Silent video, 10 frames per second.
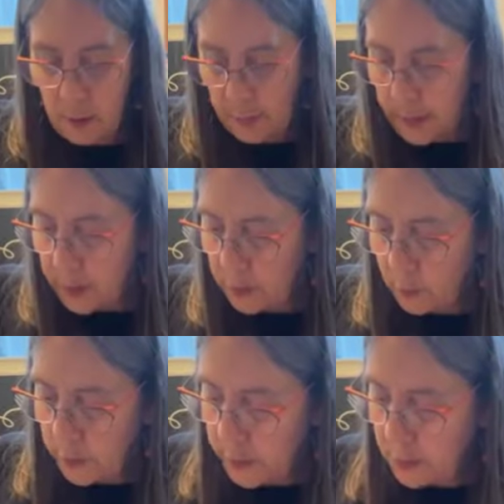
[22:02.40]
oh, we got to
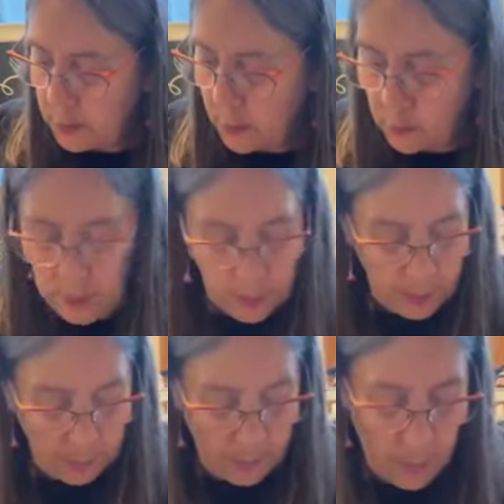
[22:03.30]
do, where's his, oh,
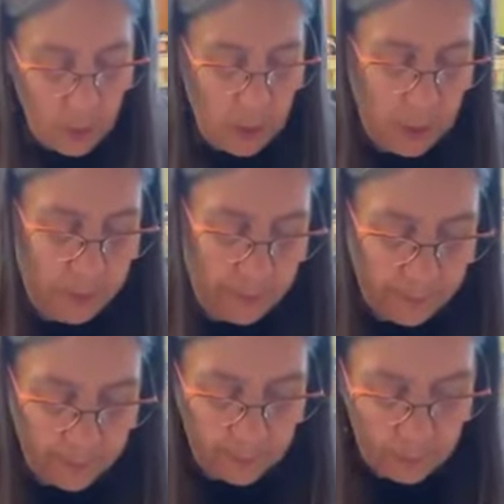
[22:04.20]
there's his arm.
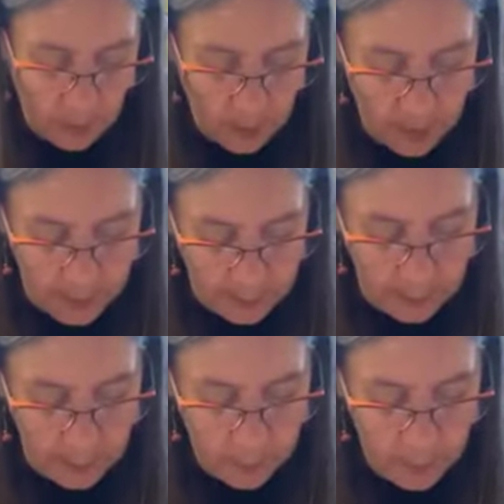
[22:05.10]
All right,
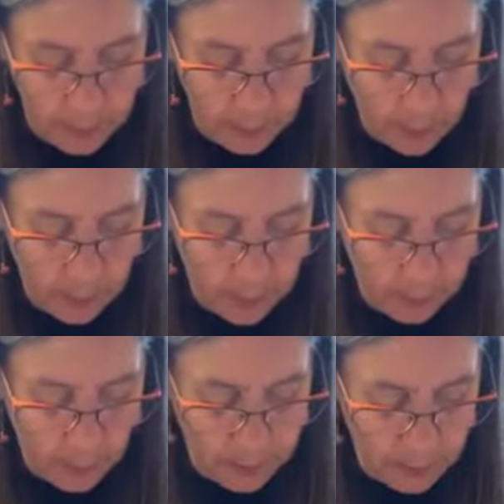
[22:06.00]
so let's put his
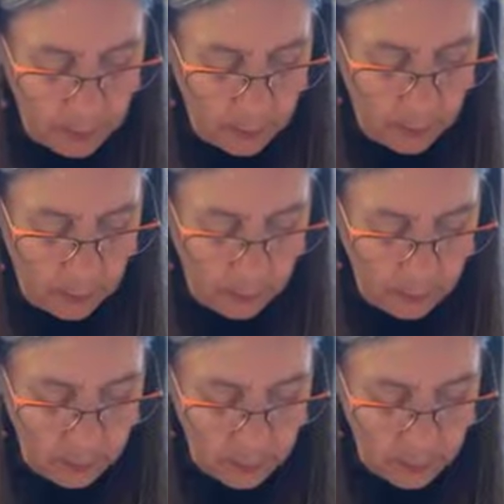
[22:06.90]
arm on here.